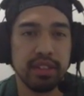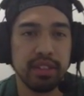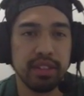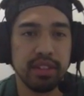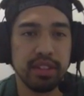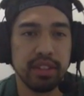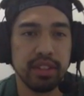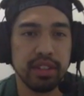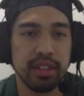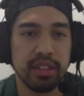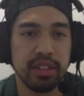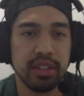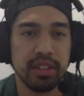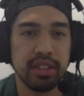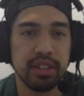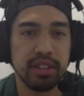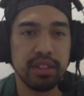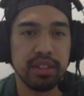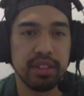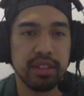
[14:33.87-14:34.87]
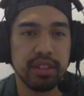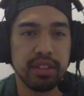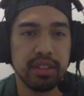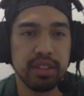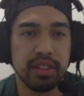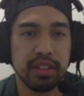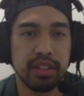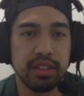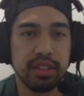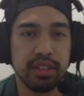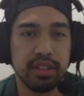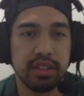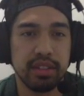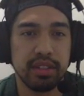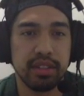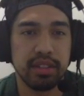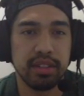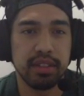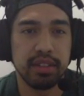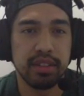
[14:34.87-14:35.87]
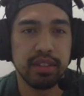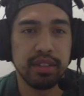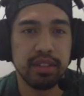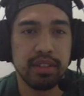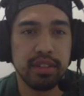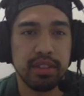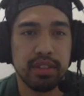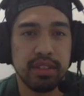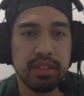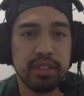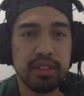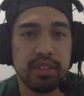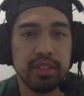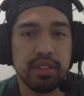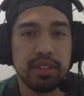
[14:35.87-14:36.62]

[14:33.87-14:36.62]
(no one is talking)